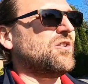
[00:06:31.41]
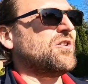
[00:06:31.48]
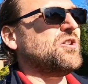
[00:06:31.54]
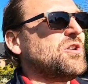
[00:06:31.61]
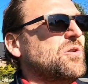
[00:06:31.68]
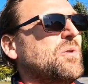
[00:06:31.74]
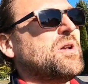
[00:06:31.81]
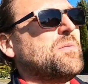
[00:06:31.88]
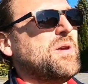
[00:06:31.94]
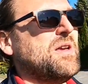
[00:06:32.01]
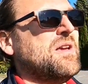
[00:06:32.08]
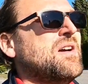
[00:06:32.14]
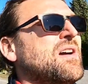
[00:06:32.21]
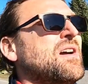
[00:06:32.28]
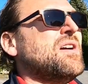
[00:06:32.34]
You don't want to
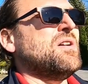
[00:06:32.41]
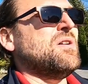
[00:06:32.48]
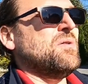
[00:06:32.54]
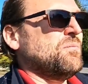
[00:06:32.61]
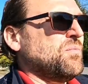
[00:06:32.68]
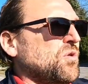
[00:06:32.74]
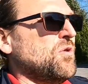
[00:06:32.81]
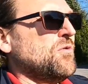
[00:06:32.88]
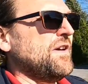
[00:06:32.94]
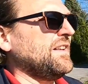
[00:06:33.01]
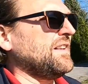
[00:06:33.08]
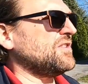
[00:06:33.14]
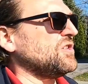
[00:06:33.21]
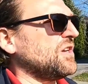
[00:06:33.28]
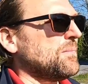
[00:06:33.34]
be
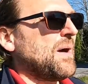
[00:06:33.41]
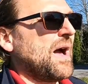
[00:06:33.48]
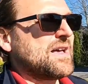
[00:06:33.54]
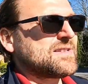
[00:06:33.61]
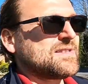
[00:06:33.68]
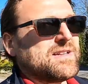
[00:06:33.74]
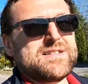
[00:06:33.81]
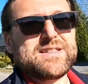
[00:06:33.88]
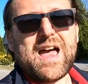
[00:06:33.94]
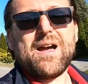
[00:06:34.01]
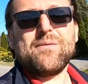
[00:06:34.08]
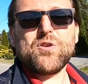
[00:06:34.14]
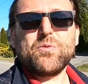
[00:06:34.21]
proving that you can pass an exam.